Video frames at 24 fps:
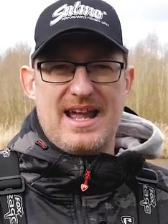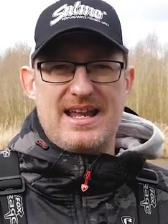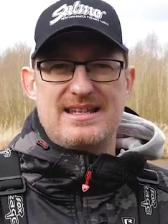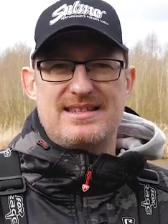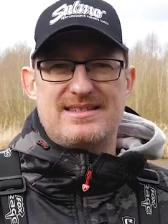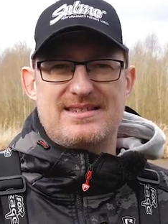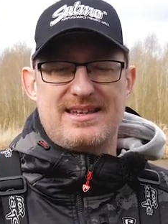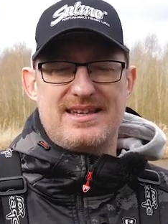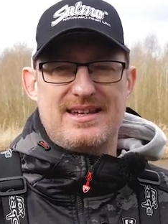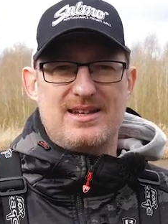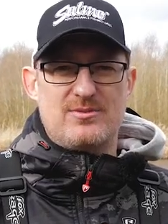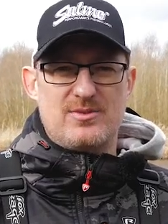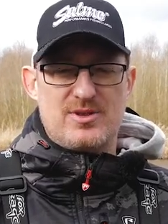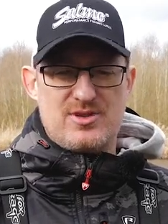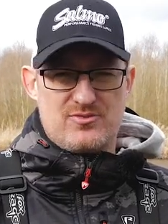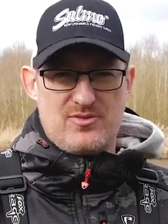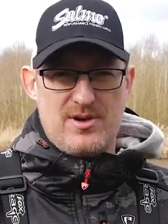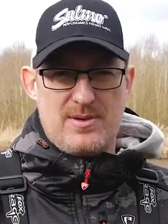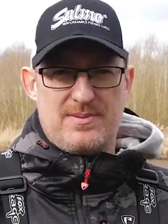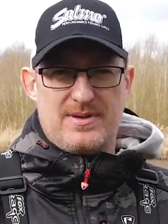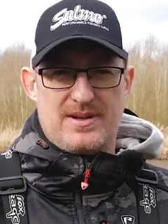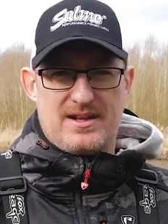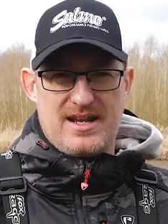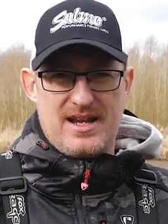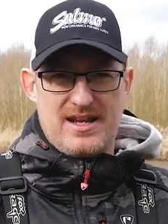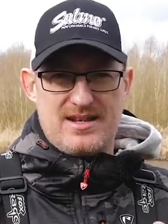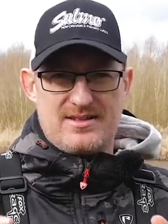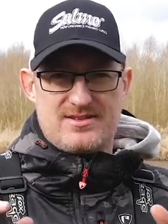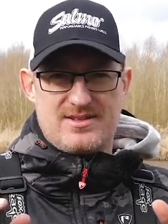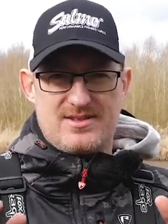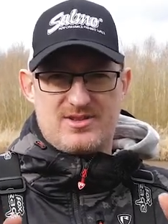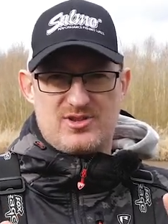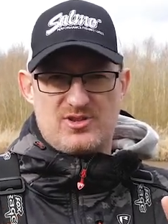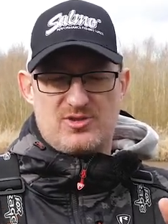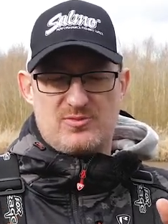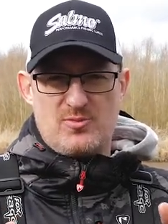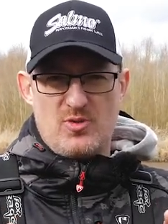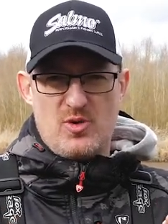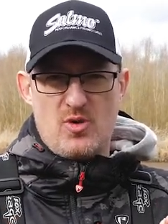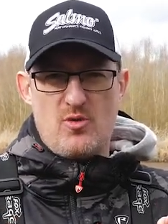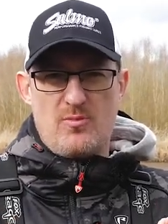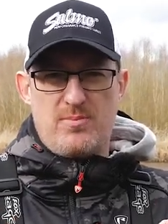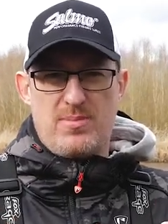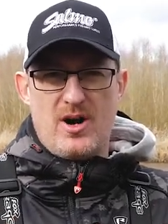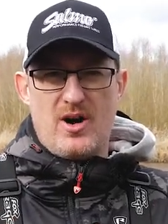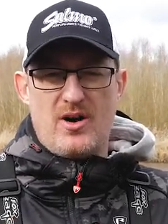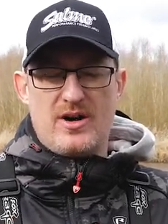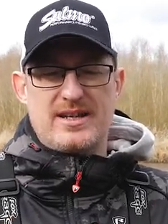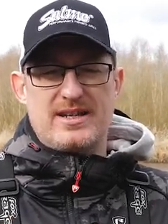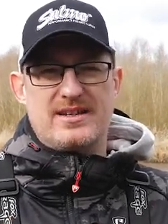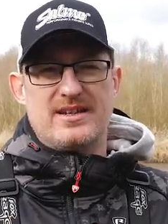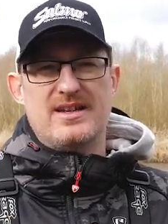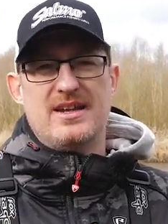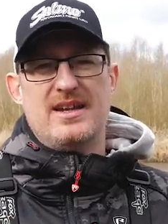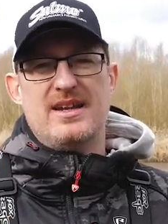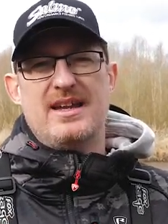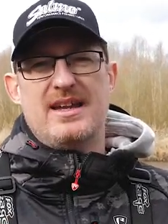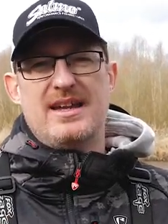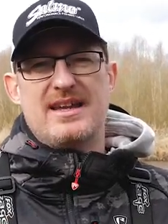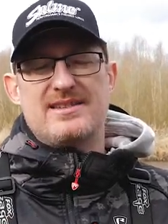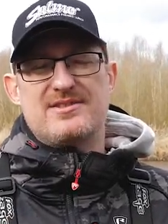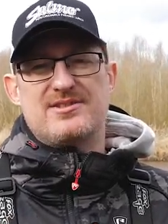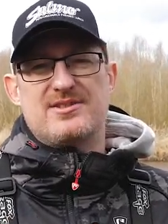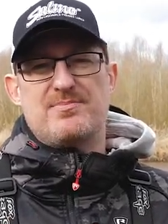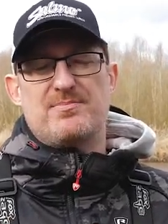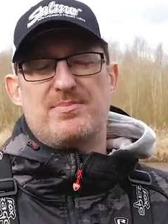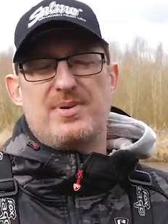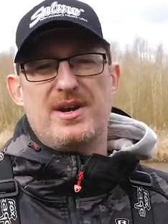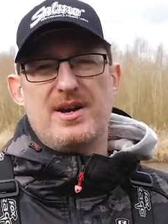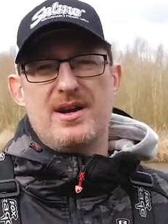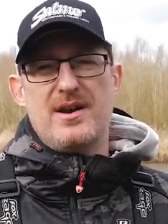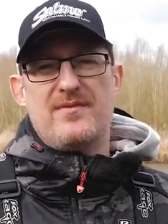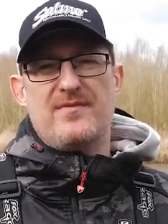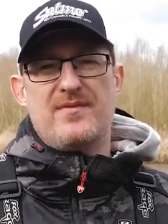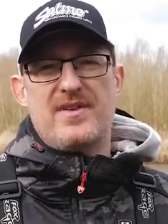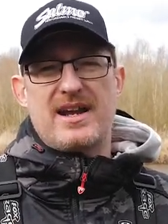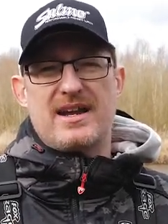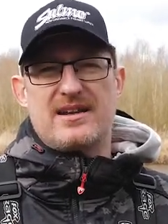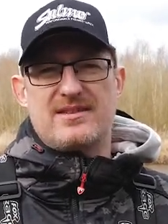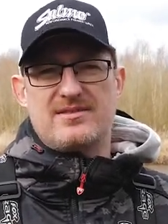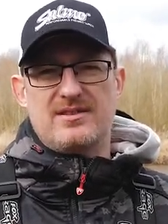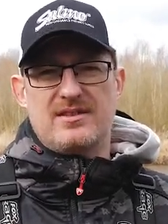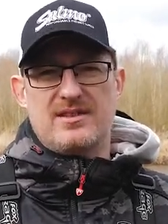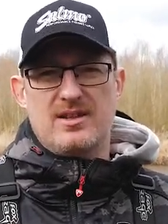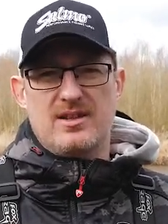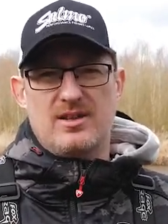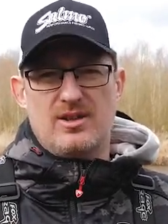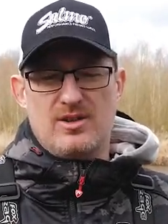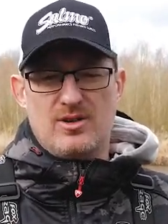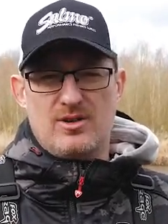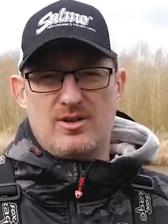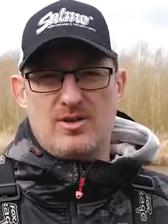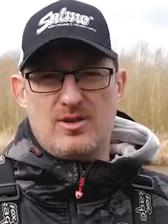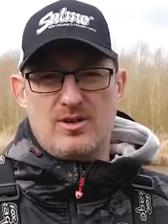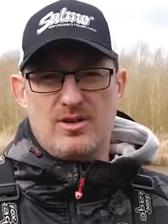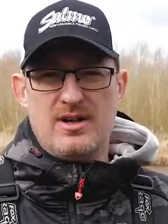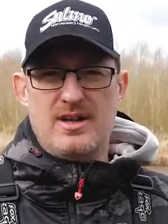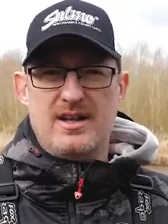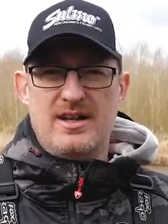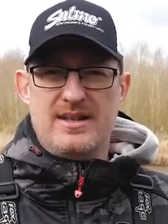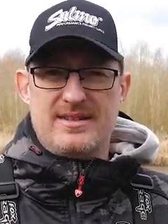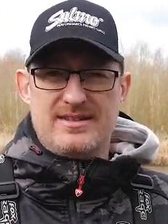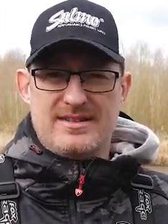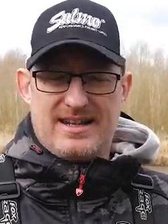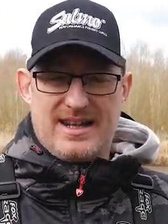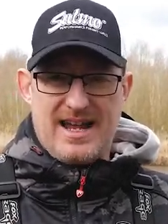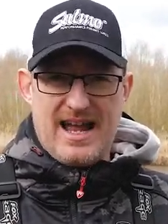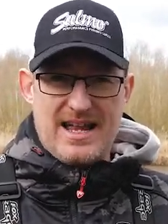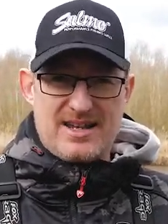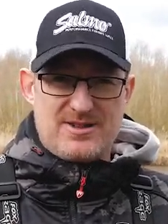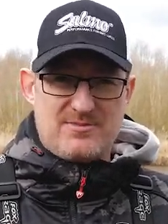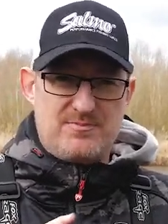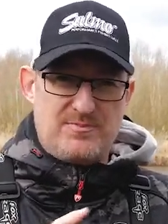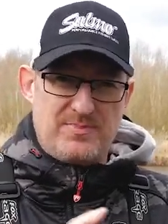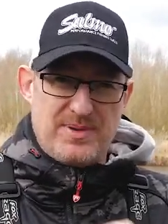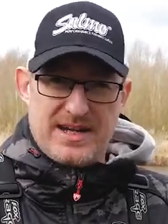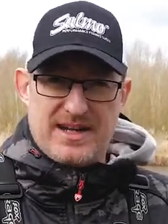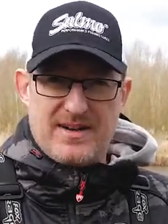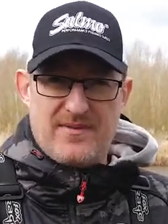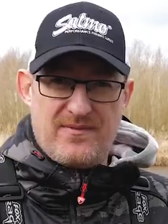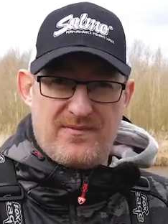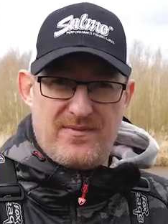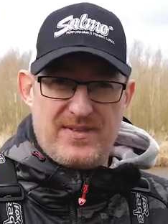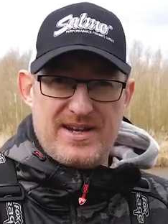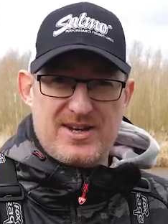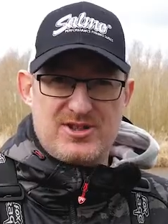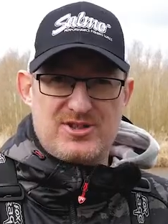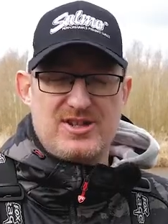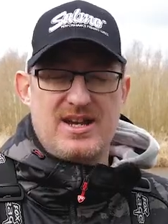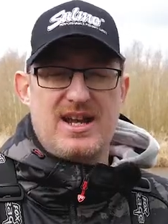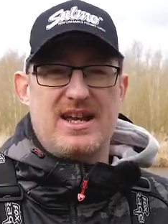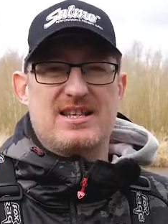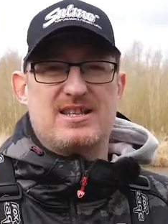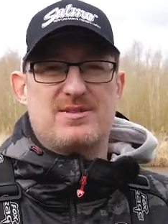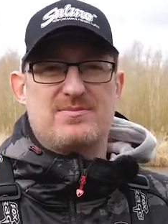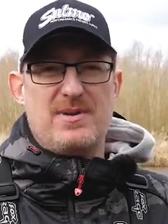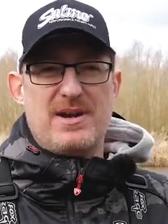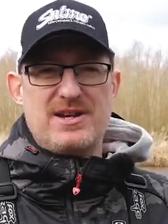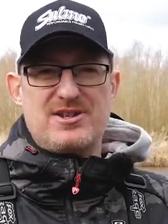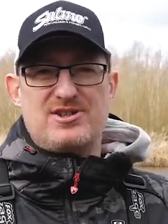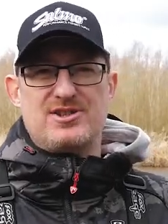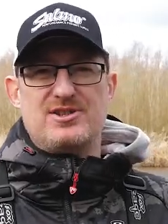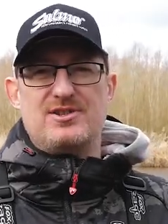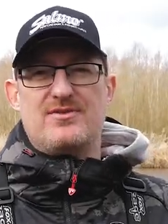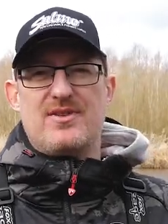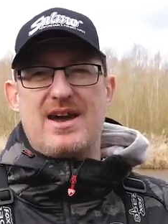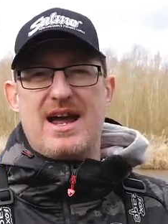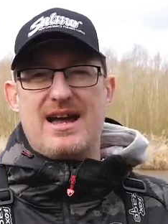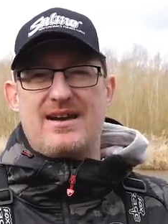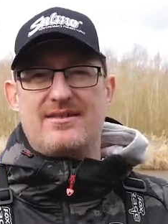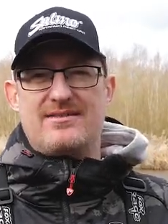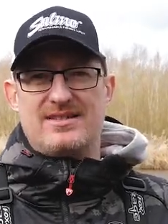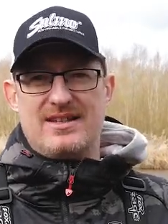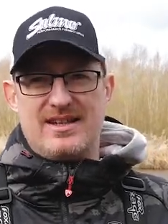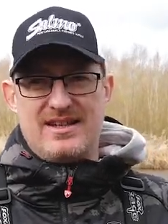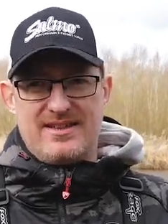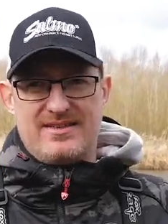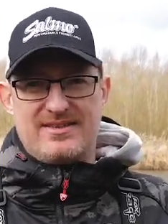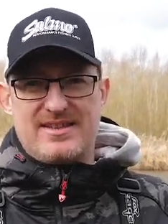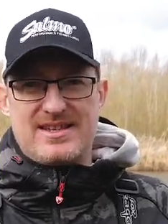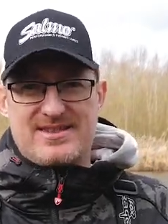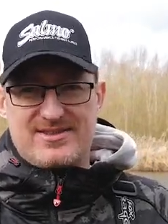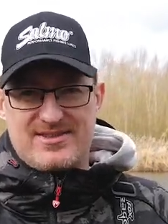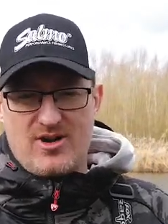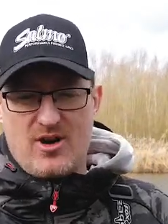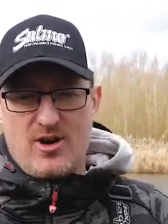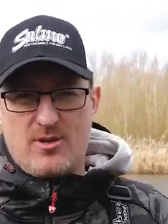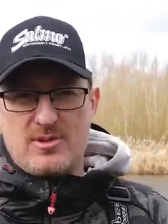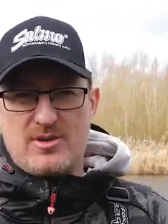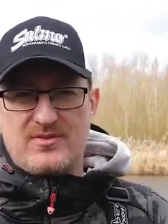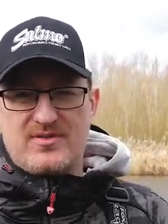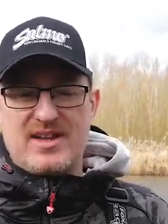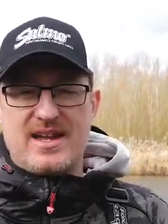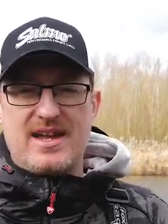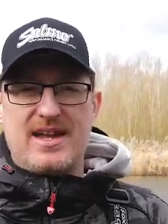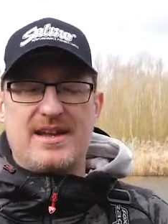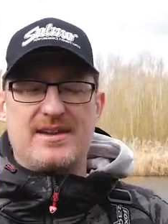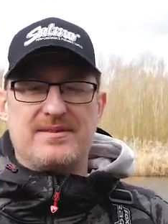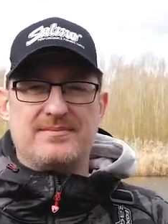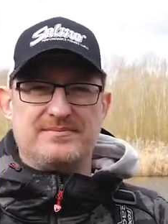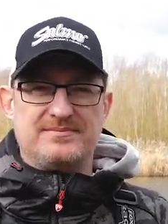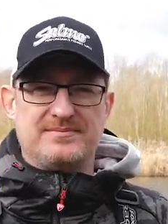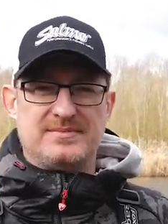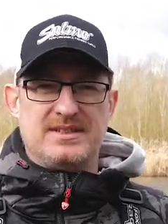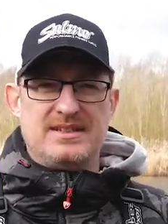eighteen, which replicates a small pike, is the perfect lure to catch bigger fish, especially around this time of year.